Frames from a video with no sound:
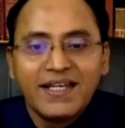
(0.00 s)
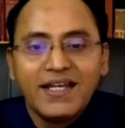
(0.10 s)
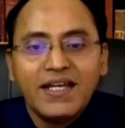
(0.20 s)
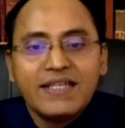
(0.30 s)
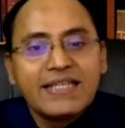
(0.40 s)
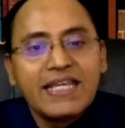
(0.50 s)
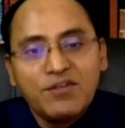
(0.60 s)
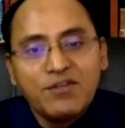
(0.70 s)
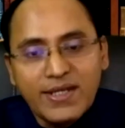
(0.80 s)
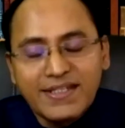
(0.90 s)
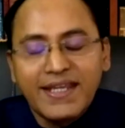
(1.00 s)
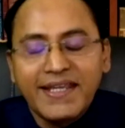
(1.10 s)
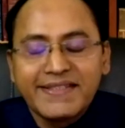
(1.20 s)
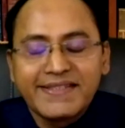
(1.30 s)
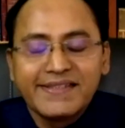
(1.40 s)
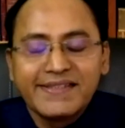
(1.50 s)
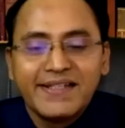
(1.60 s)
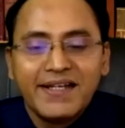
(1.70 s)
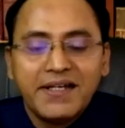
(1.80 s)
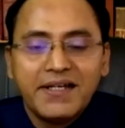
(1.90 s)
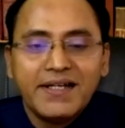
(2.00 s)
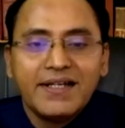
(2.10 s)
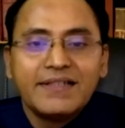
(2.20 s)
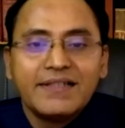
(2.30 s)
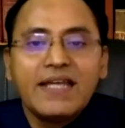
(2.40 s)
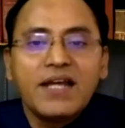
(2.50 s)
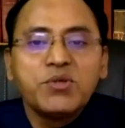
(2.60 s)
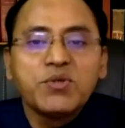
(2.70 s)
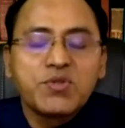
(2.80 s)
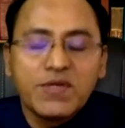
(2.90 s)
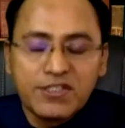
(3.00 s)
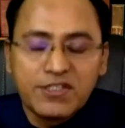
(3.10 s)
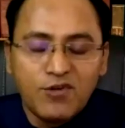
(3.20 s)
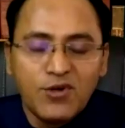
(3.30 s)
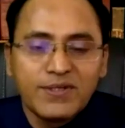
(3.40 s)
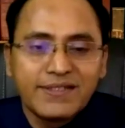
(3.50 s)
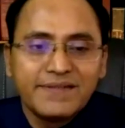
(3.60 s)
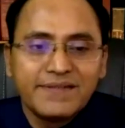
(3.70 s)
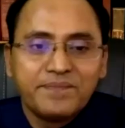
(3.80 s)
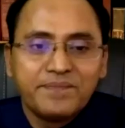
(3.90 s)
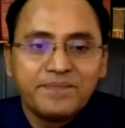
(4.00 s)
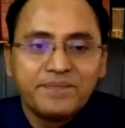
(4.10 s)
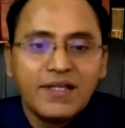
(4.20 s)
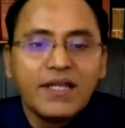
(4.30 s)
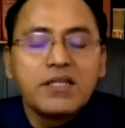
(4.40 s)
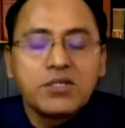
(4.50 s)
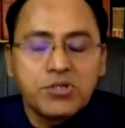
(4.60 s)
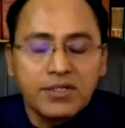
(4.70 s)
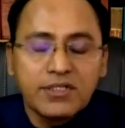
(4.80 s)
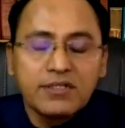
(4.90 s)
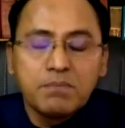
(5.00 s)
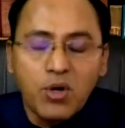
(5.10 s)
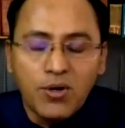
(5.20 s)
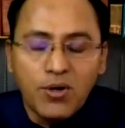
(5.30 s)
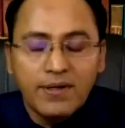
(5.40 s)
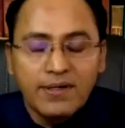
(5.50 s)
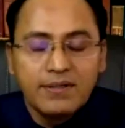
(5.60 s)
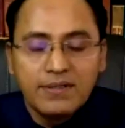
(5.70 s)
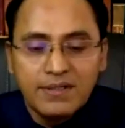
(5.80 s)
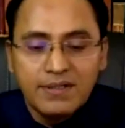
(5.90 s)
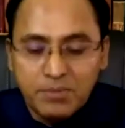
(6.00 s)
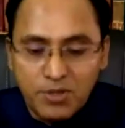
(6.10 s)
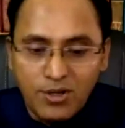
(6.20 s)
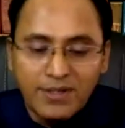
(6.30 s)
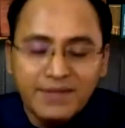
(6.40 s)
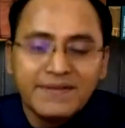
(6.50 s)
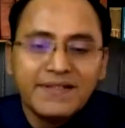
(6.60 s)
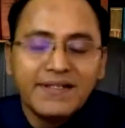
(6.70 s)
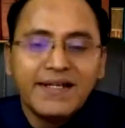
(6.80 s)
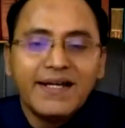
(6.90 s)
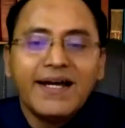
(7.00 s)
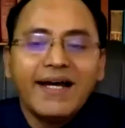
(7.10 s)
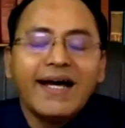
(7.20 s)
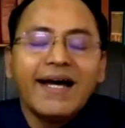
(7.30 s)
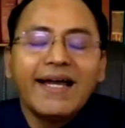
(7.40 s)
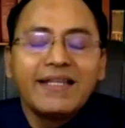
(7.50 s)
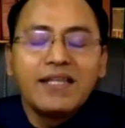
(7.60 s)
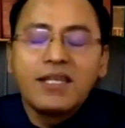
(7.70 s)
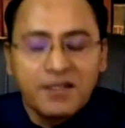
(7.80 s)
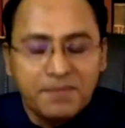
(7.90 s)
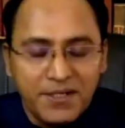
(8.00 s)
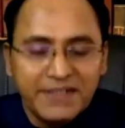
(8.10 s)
See, in one case, the accused was involved in a drunken brawl in a liquor bar.